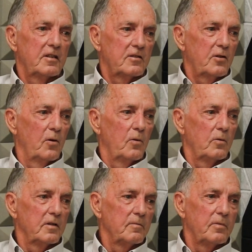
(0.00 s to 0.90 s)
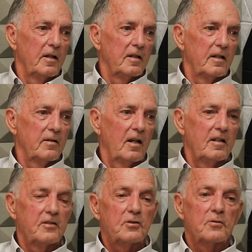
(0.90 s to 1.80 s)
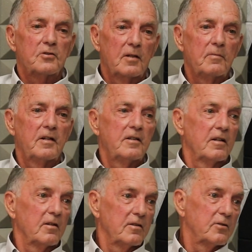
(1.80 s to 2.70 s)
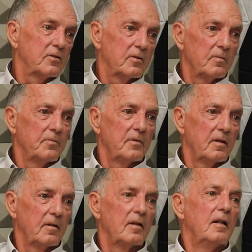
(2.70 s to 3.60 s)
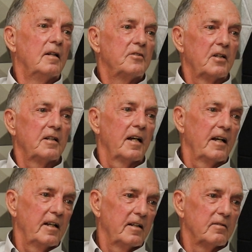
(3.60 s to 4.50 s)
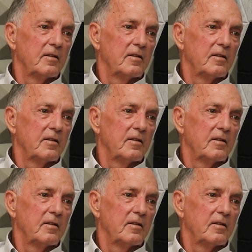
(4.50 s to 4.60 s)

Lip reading: get cold, and unless there's somebody there that's saying, hey...